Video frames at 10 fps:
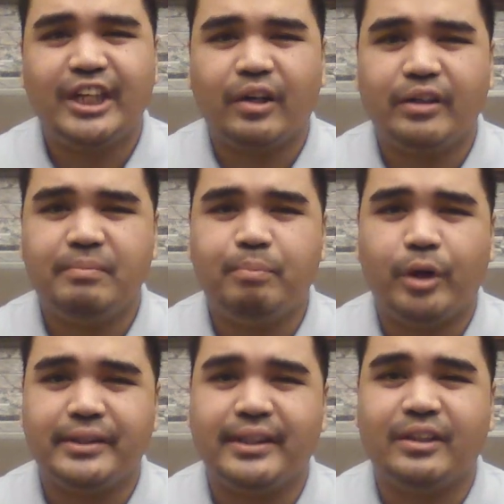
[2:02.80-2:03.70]
check on
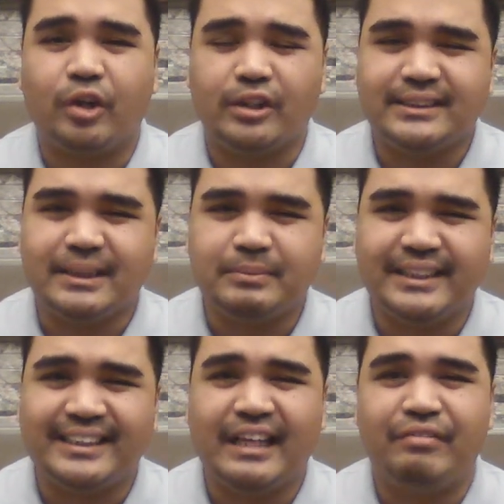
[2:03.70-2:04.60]
important concepts
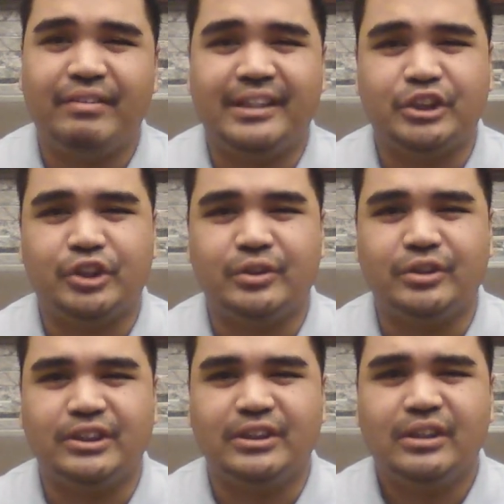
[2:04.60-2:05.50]
and
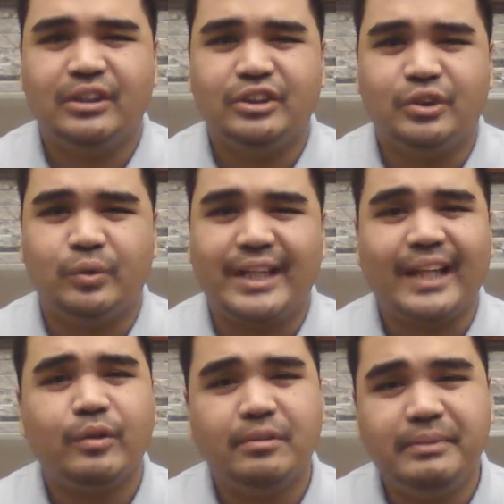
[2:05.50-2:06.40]
definitions. So
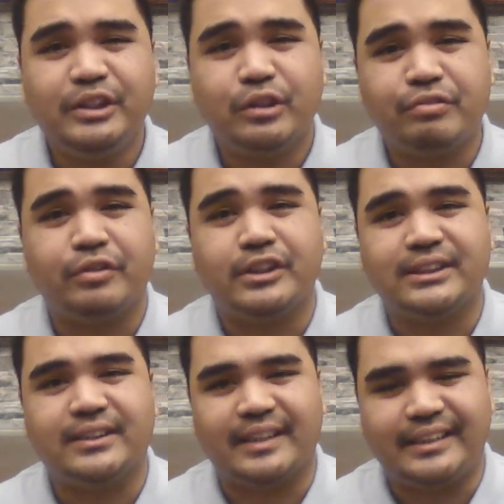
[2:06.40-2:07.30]
that will be your
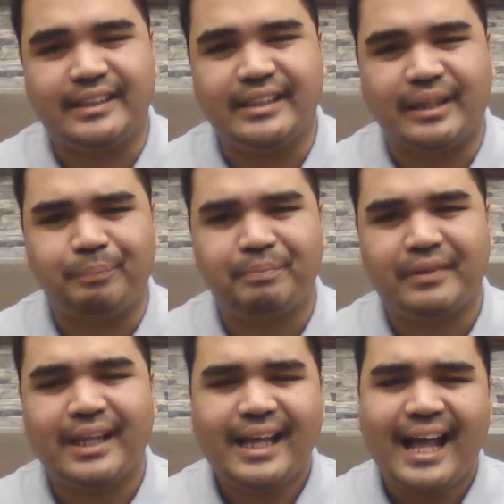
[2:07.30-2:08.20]
first reading.
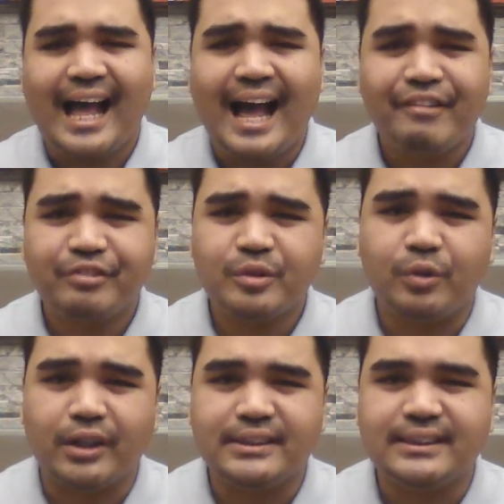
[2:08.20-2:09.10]

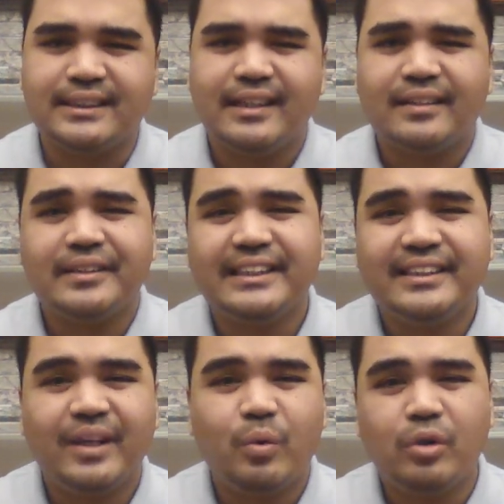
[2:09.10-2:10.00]
Afterwards,
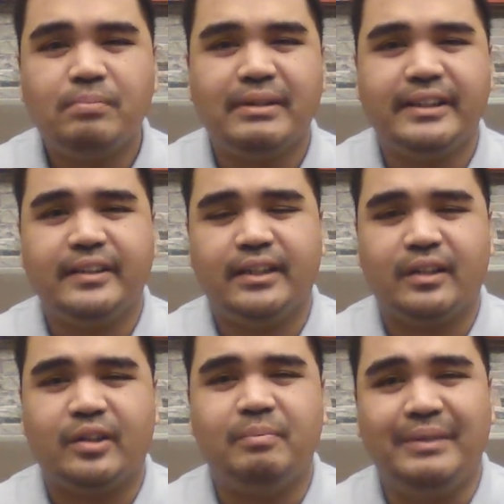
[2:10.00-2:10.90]
read the whole
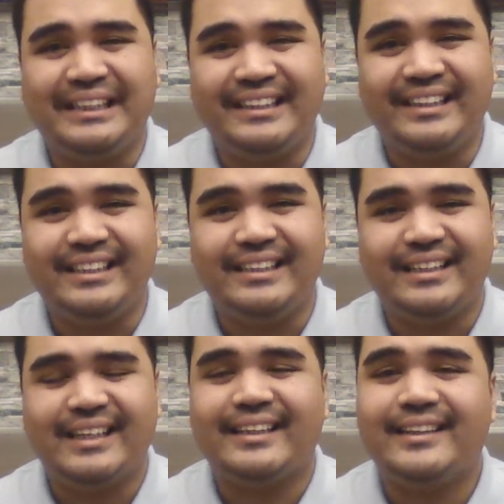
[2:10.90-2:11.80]
material completely.
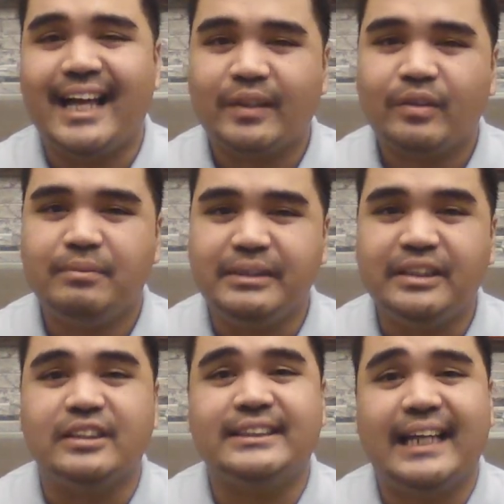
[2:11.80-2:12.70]
That will be
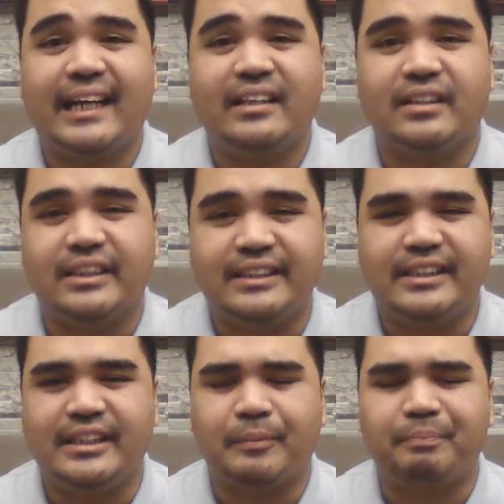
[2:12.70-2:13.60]
your second
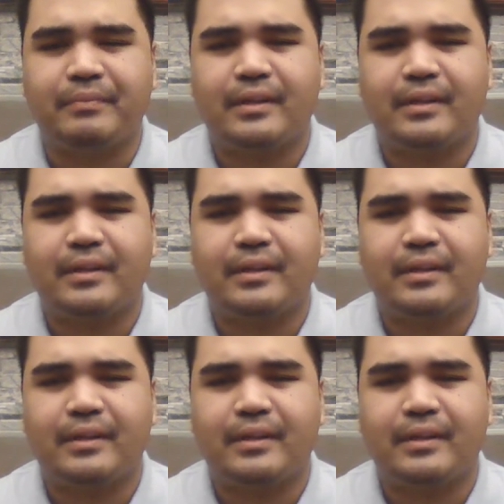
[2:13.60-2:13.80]
reading.